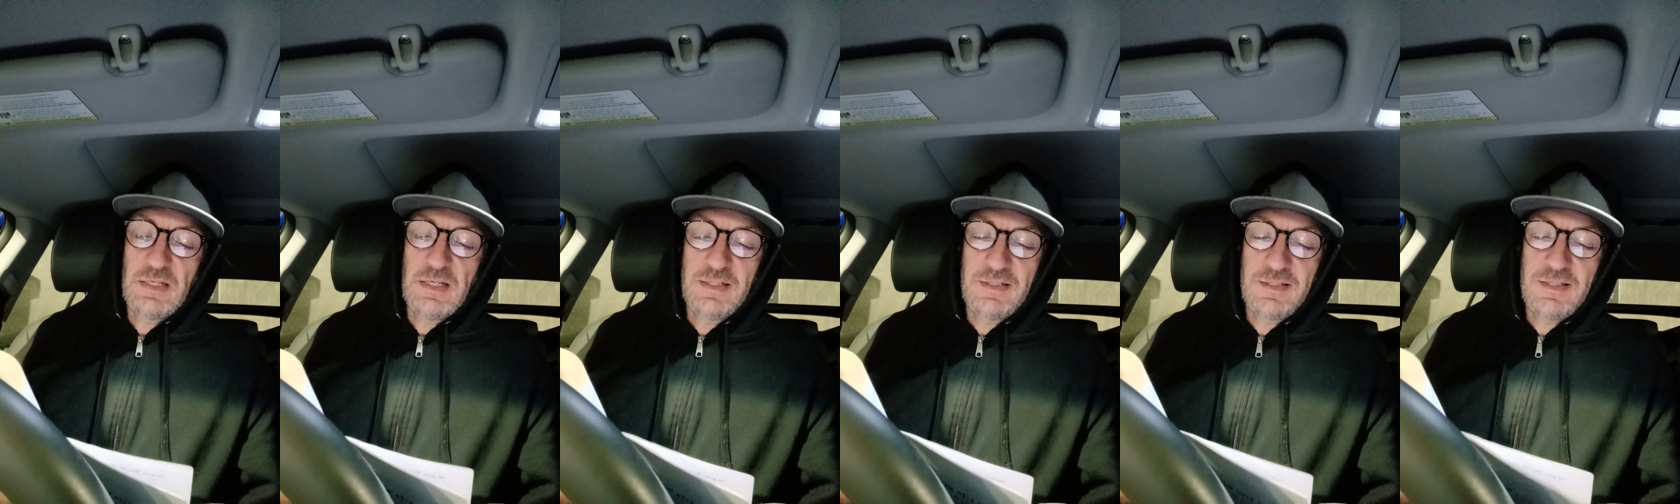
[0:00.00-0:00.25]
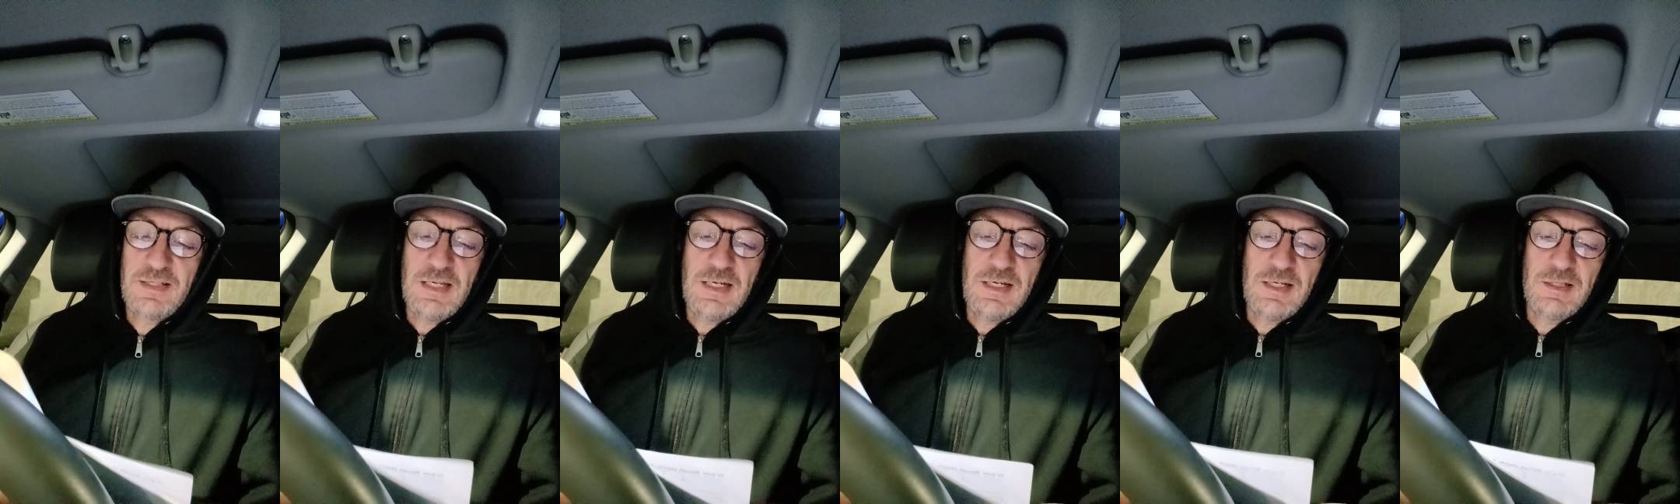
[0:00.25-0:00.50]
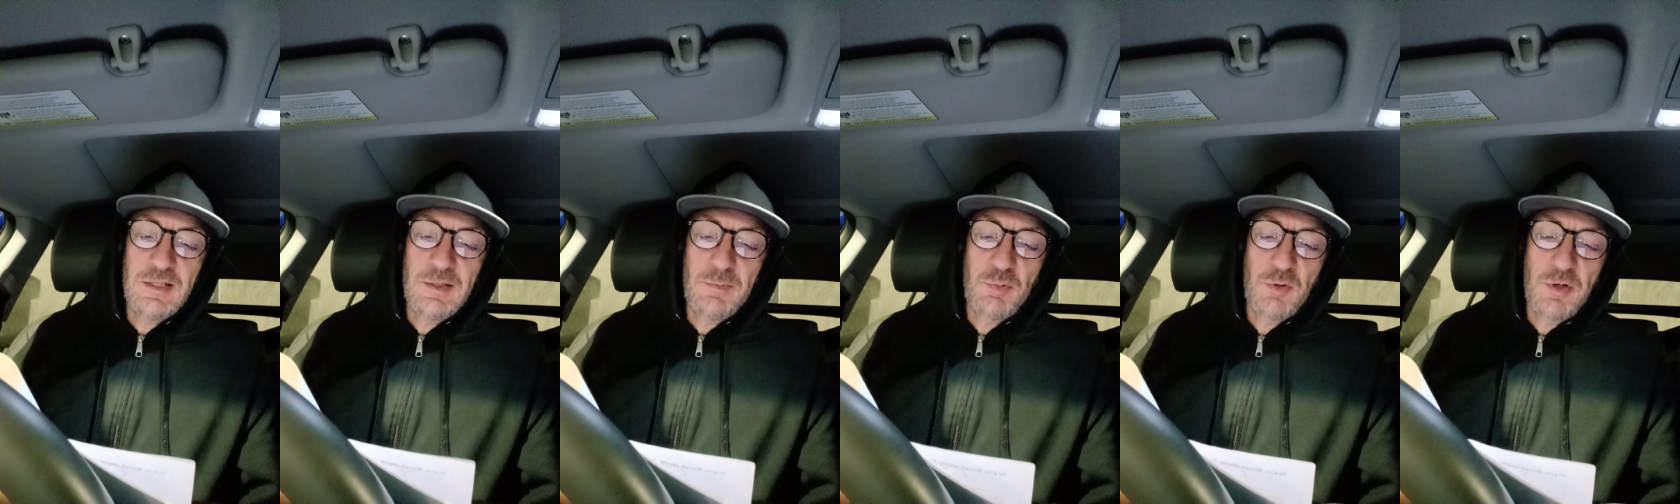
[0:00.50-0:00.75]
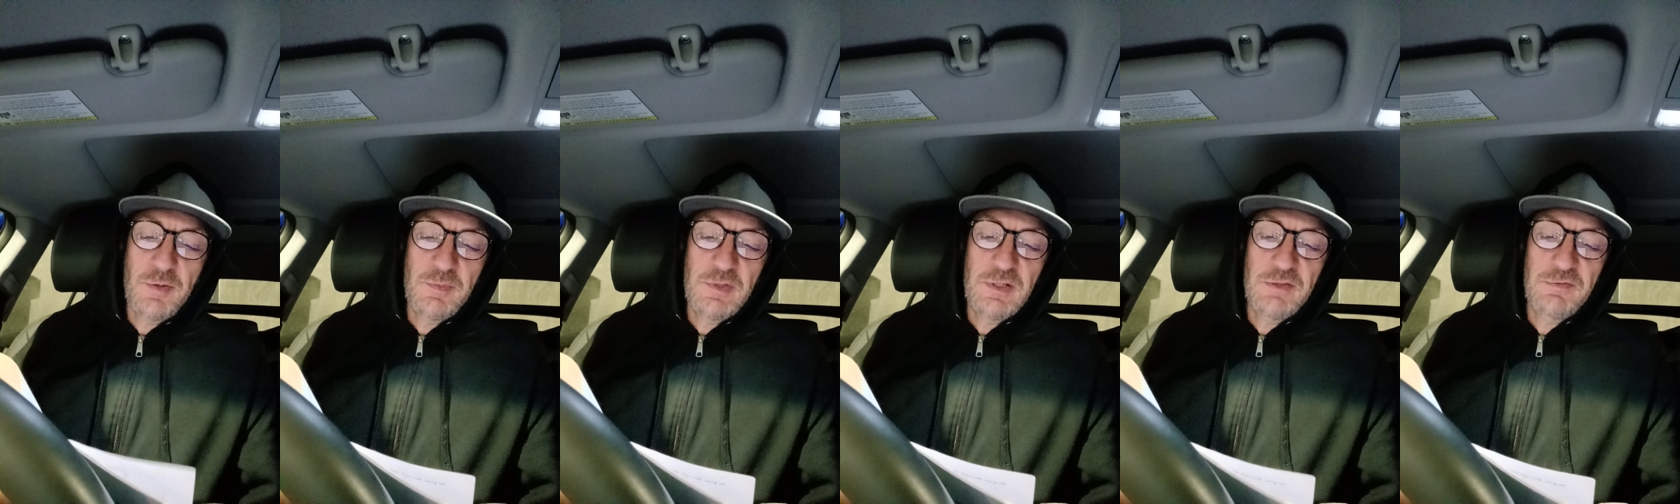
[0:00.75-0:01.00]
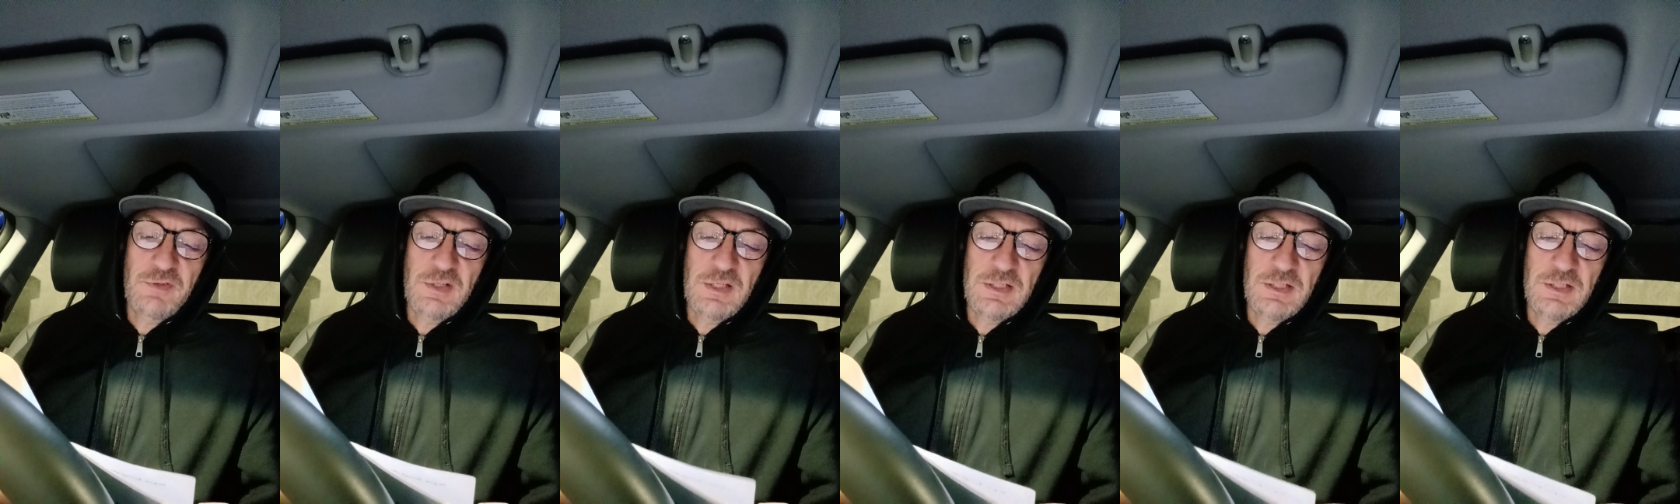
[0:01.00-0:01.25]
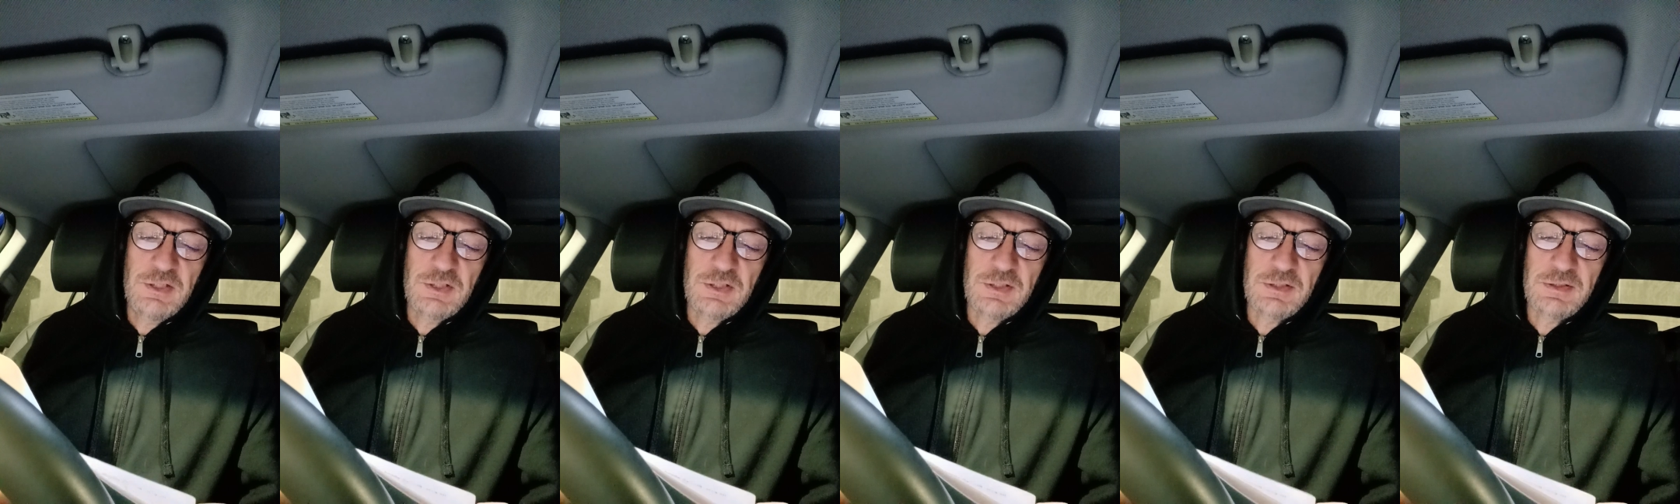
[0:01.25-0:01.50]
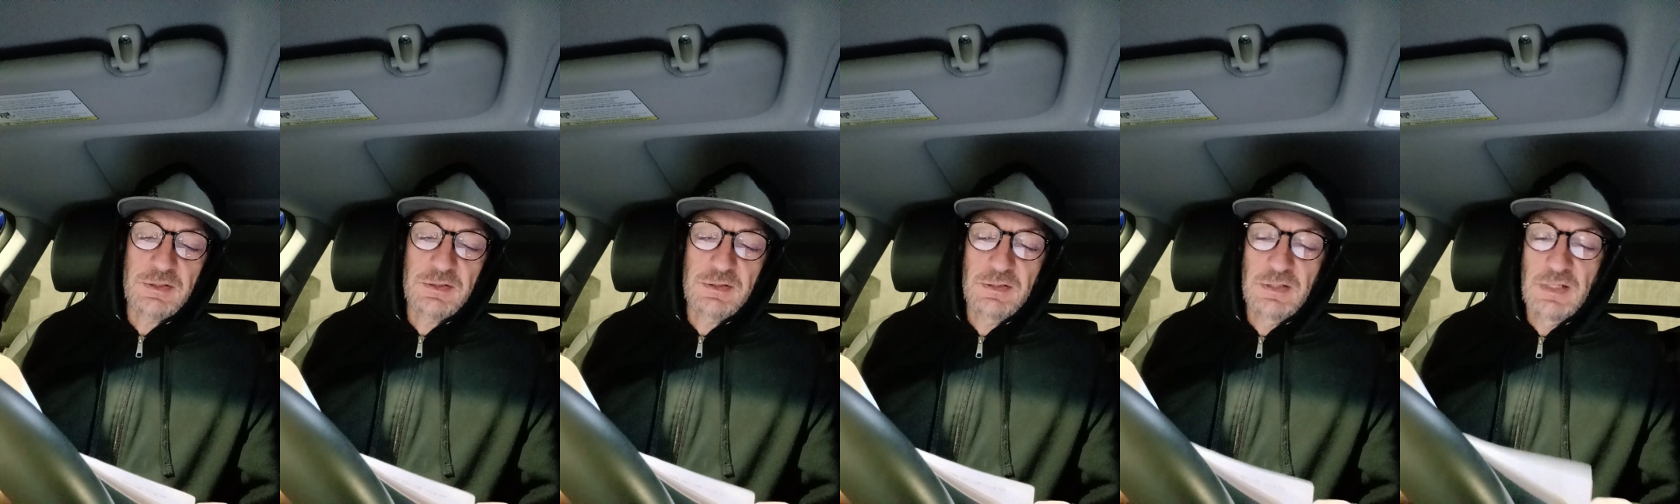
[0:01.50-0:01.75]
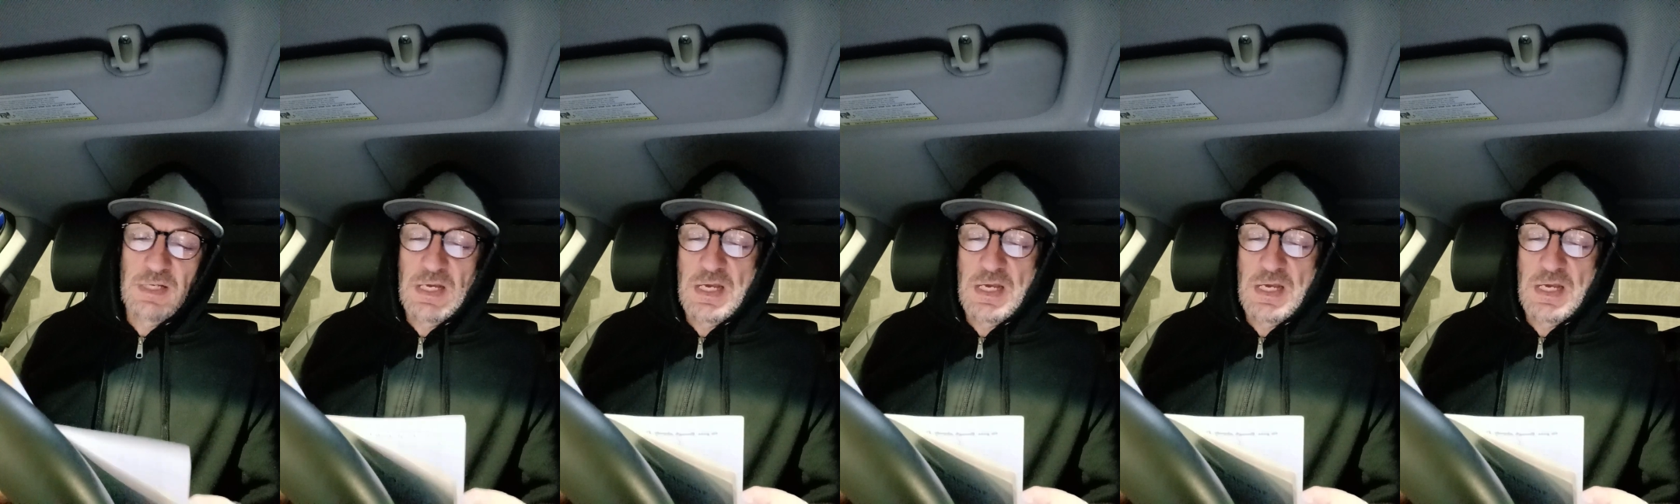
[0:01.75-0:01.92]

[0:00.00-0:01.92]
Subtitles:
exceedingly primitive conditions.